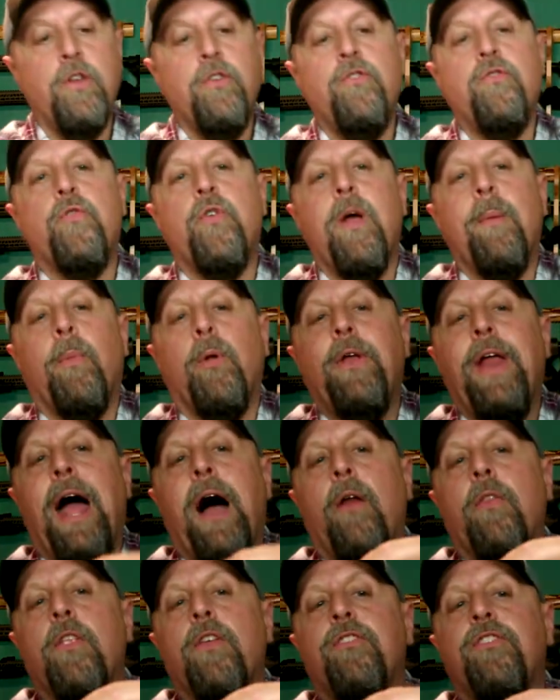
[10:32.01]
dremel
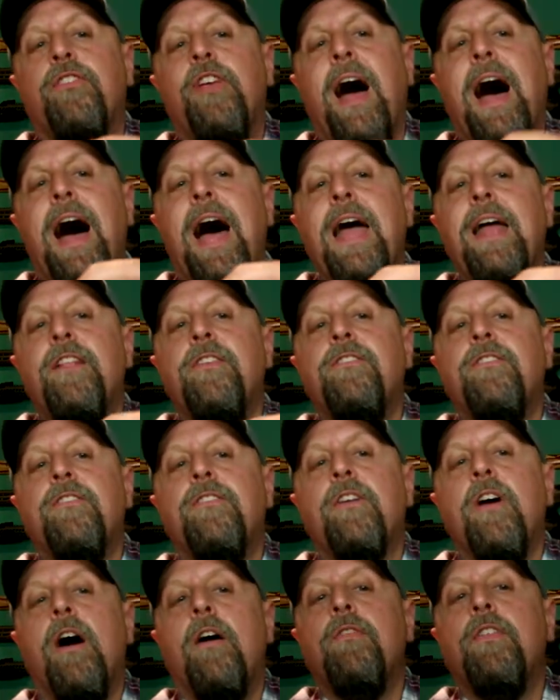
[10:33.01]
down the sides
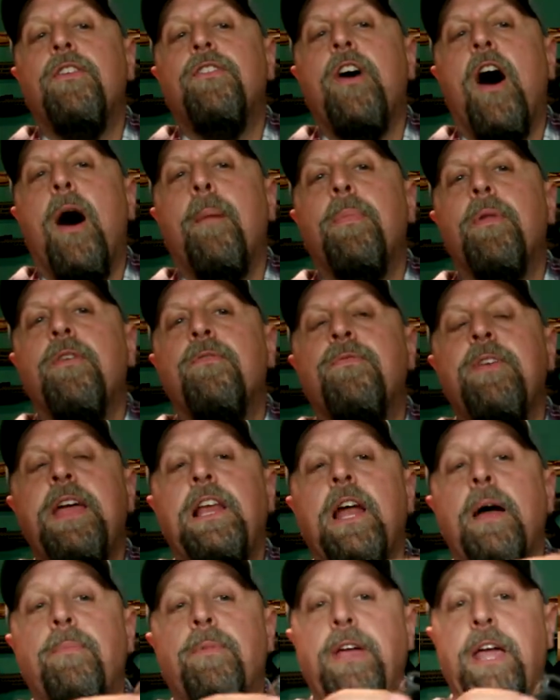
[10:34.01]
of the top of the feed
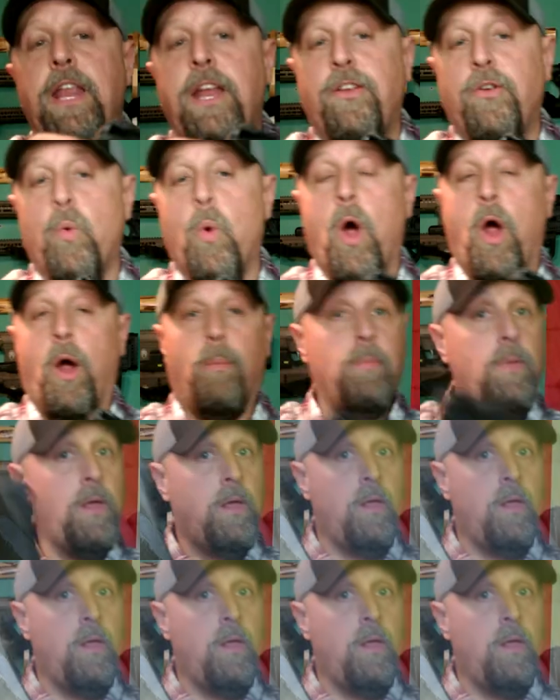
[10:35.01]
lip to get it to work.